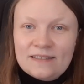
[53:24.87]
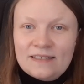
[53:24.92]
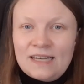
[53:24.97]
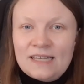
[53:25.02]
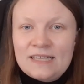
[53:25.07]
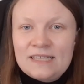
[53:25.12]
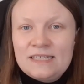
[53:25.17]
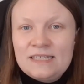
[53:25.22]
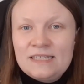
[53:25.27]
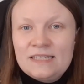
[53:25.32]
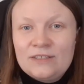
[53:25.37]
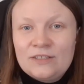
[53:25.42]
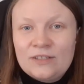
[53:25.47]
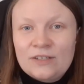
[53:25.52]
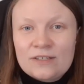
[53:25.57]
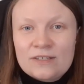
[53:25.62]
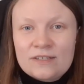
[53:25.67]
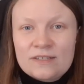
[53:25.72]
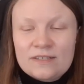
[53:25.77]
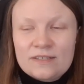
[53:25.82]
and she
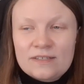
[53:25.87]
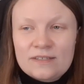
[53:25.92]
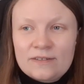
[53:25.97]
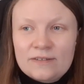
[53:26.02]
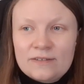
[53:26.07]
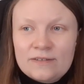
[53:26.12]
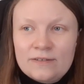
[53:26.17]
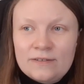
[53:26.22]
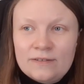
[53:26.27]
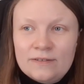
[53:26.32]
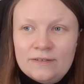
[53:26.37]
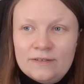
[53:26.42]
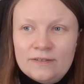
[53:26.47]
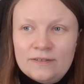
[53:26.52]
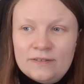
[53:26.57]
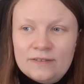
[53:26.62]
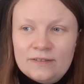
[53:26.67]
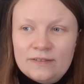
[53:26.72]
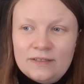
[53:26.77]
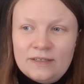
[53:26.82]
does
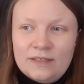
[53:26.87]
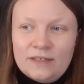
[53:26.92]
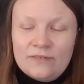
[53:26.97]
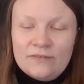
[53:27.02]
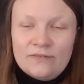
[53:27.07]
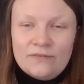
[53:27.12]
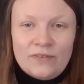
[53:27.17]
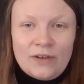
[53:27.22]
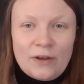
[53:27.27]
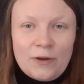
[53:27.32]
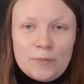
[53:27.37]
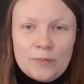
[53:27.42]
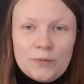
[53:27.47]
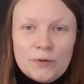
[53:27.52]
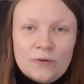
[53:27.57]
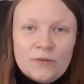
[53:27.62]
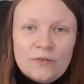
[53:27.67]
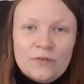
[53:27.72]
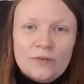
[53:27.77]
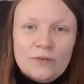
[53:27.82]
very
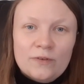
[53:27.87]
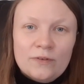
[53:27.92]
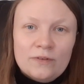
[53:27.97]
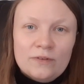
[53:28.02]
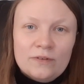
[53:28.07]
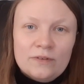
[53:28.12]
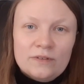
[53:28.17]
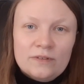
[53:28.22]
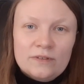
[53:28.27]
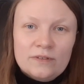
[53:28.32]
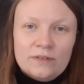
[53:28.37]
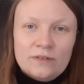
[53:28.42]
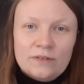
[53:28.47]
beautiful